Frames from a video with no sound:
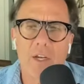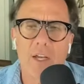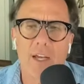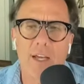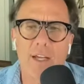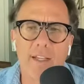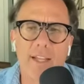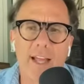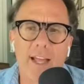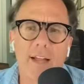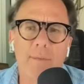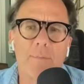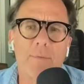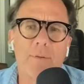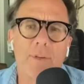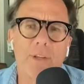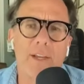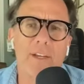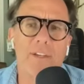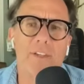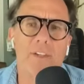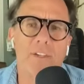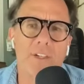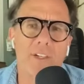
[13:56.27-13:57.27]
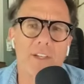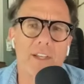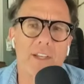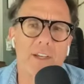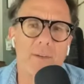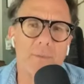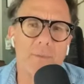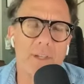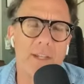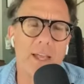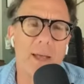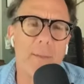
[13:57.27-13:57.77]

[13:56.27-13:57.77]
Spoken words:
And that plays into